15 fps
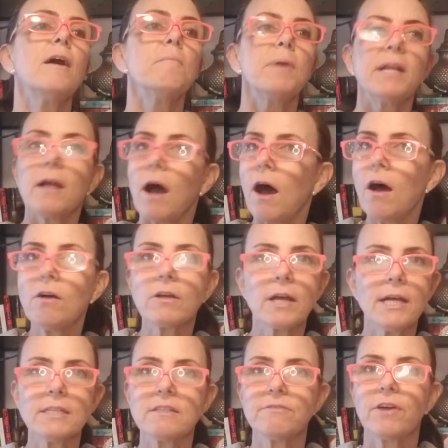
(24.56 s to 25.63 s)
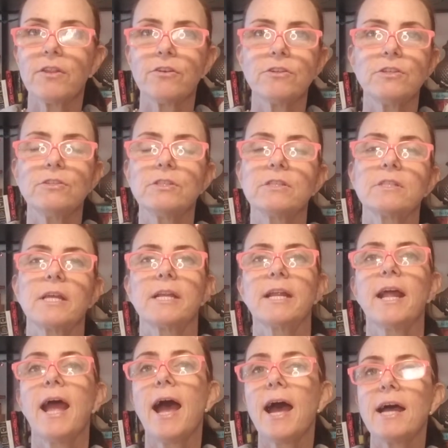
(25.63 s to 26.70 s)
but all kinds of other uses that it
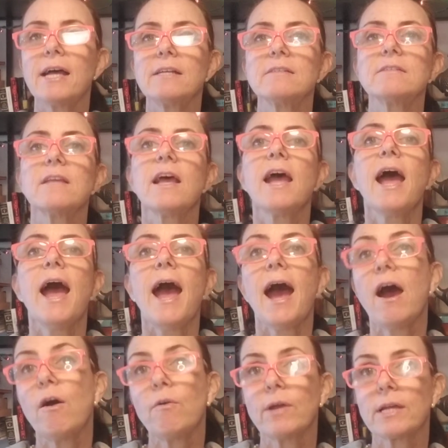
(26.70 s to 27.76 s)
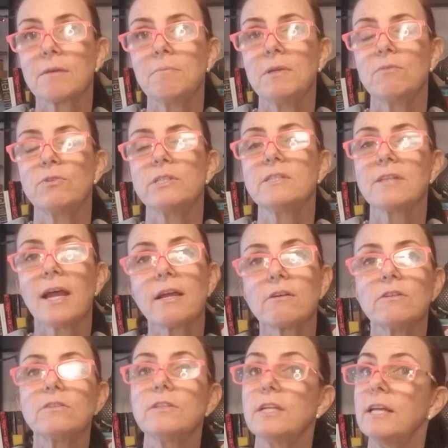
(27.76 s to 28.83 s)
has, how it can be
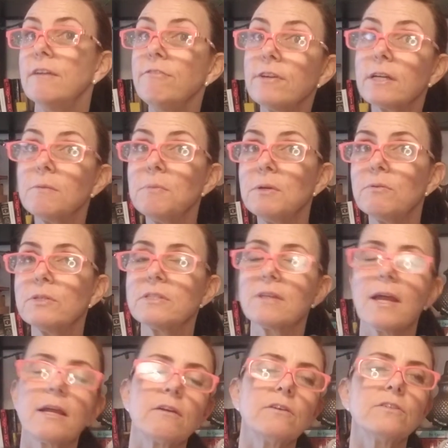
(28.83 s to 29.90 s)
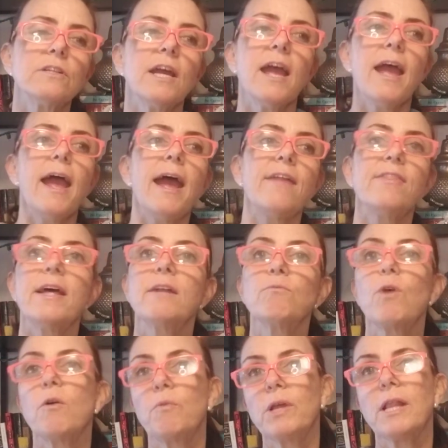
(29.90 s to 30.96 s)
recycled, if it can be recycled, and then
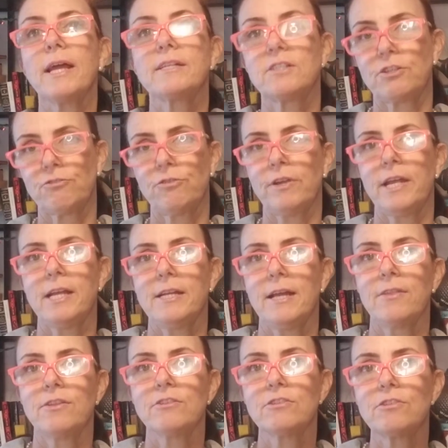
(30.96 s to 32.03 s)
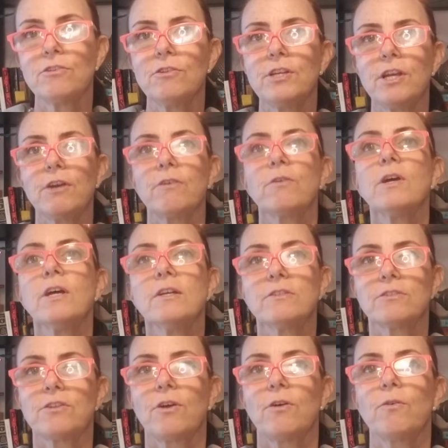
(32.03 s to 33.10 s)
what we like to create at the studio.
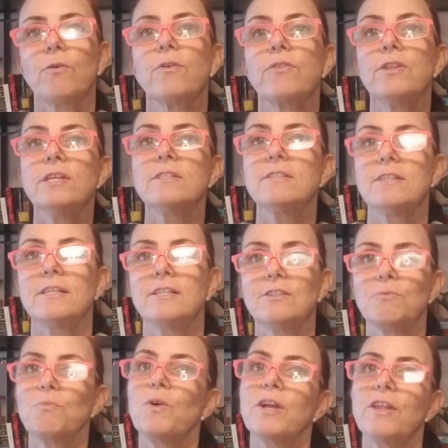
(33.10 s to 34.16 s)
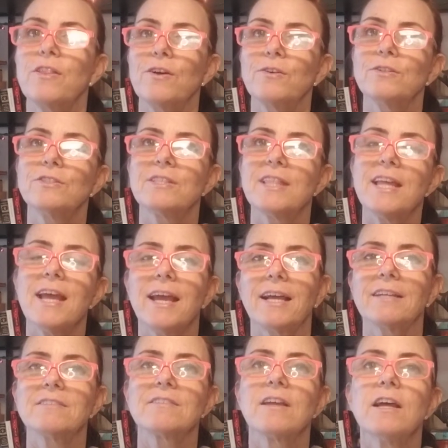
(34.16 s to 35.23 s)
So this is one of those
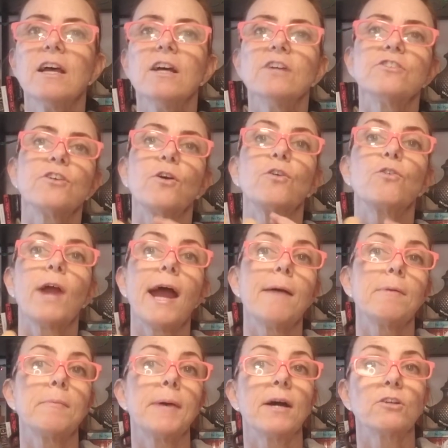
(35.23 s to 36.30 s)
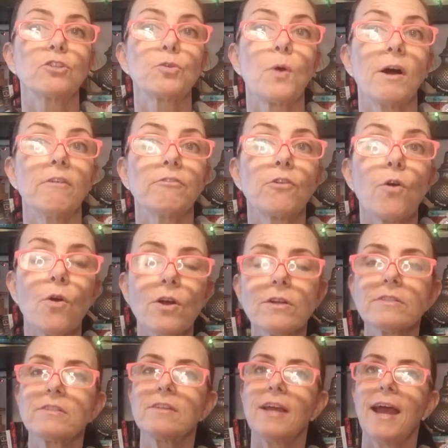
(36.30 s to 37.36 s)
things. So grab about 12
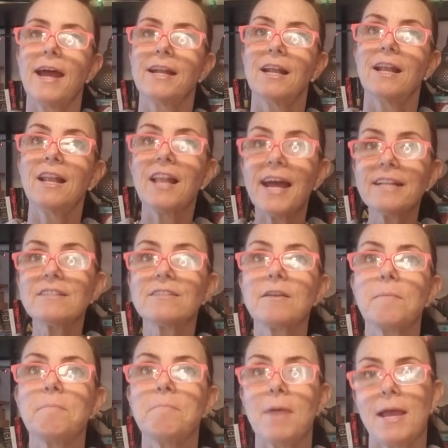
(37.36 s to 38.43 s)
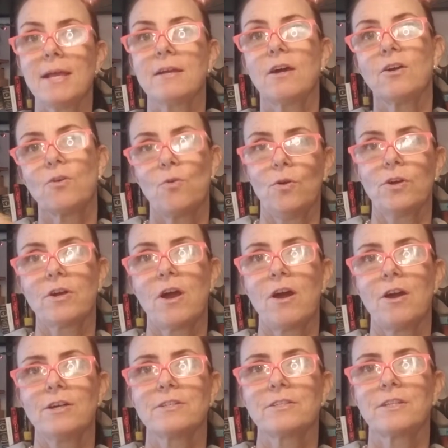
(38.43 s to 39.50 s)
corks and let's make a cork
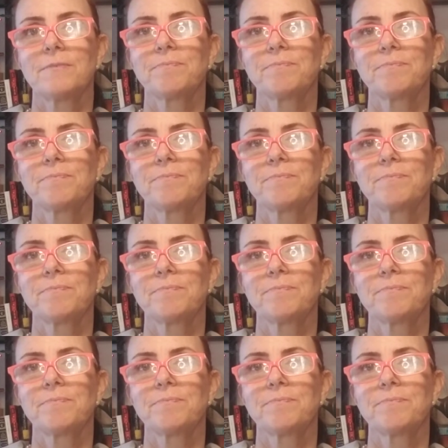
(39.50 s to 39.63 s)
heart.